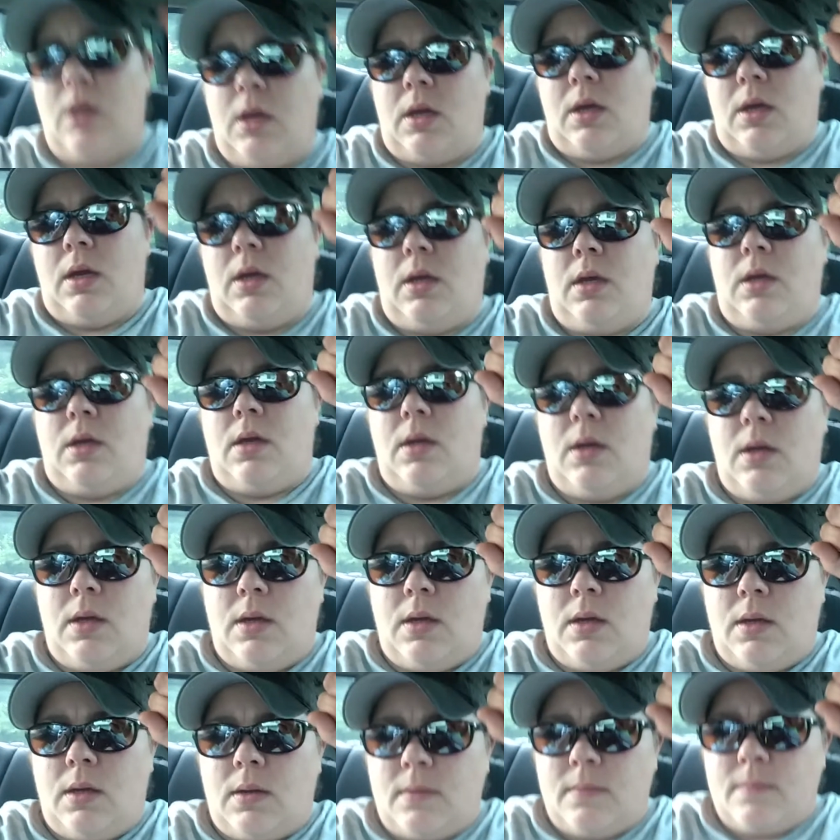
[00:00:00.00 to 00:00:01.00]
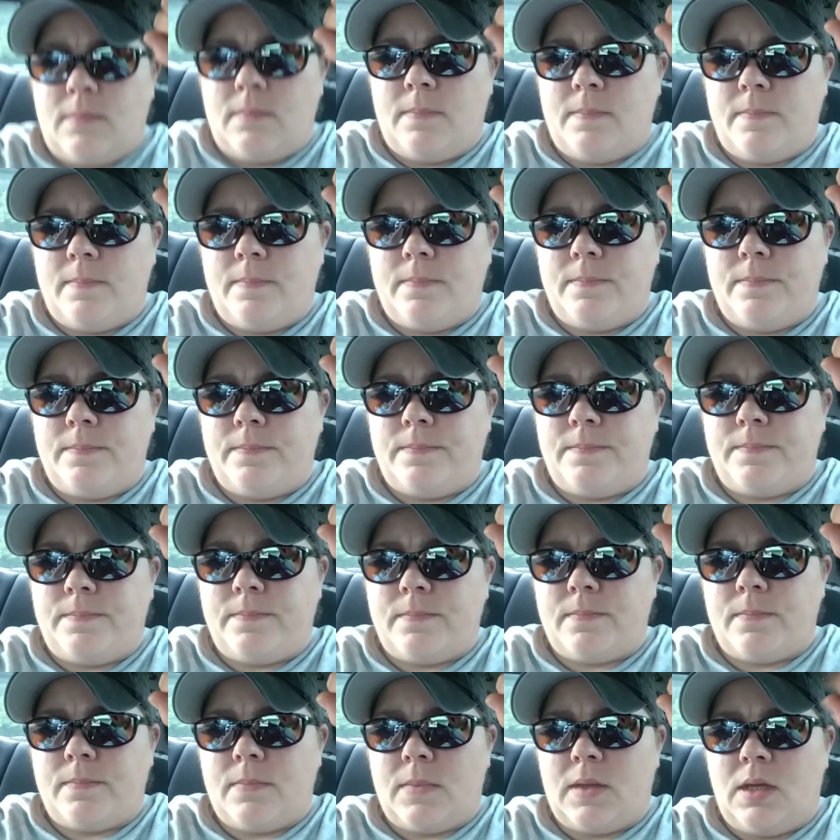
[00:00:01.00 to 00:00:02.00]
I uh,
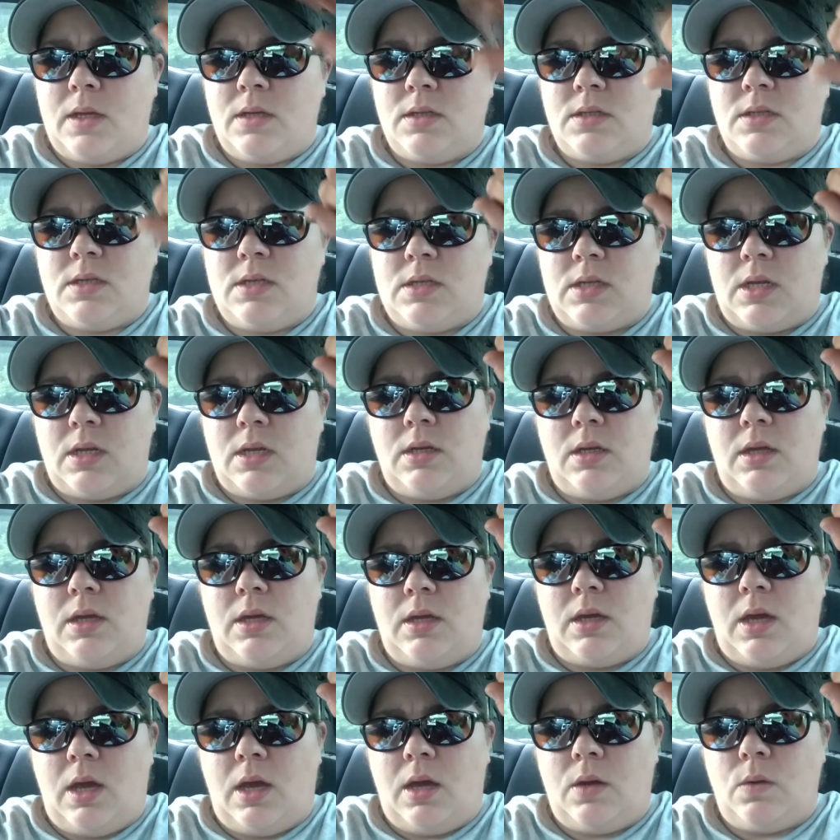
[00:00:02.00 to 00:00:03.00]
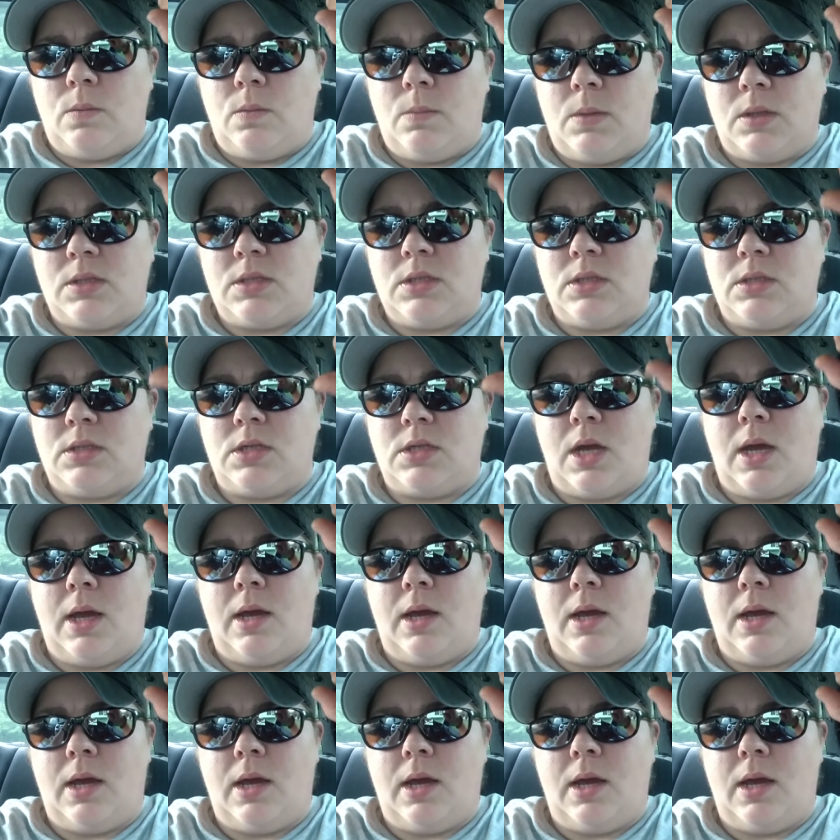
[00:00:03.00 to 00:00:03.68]
sent a Yahoo message